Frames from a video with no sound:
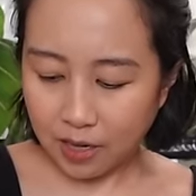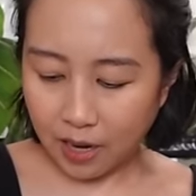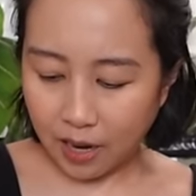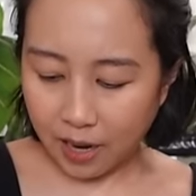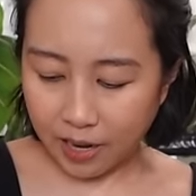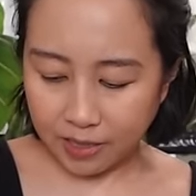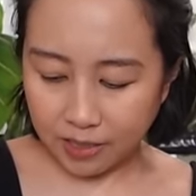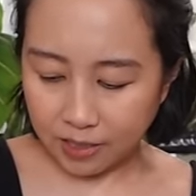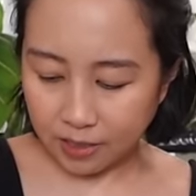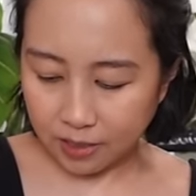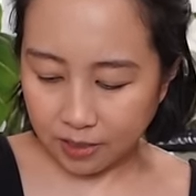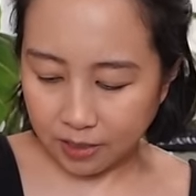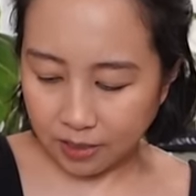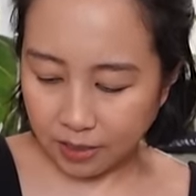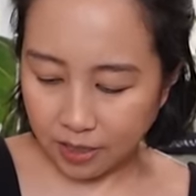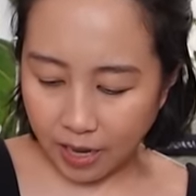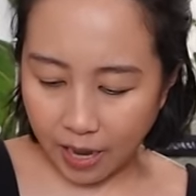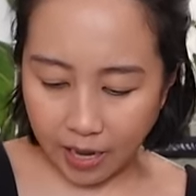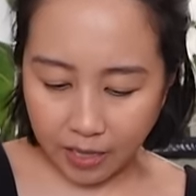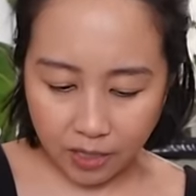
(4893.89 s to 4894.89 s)
I didn't
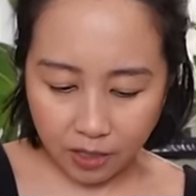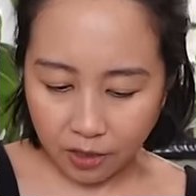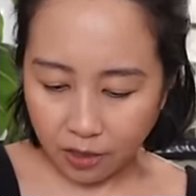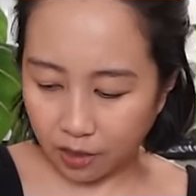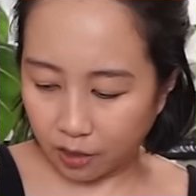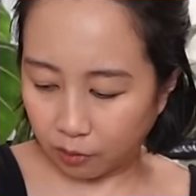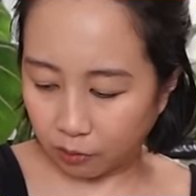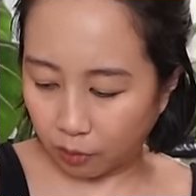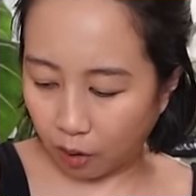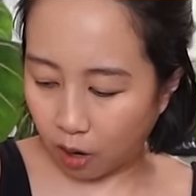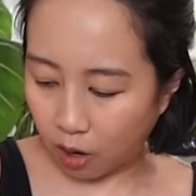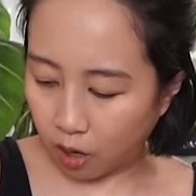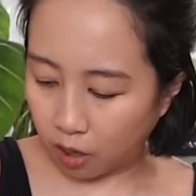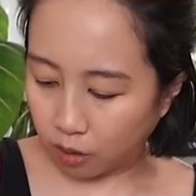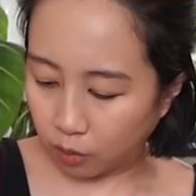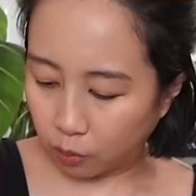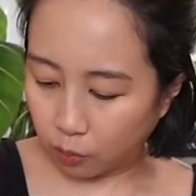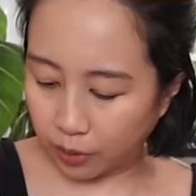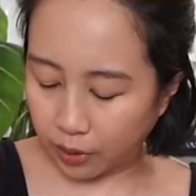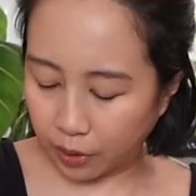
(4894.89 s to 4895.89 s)
see anything
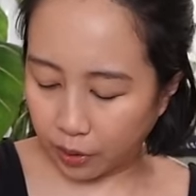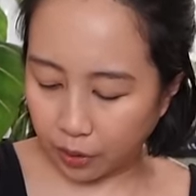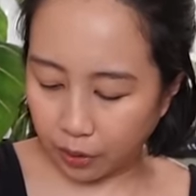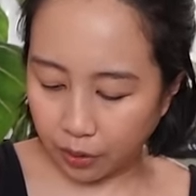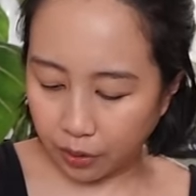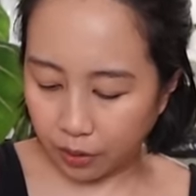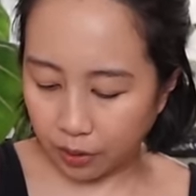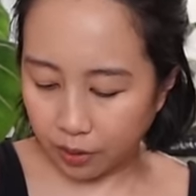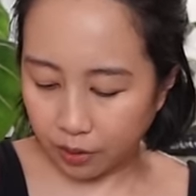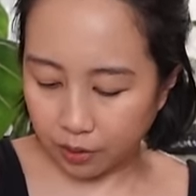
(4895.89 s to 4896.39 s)
wrong with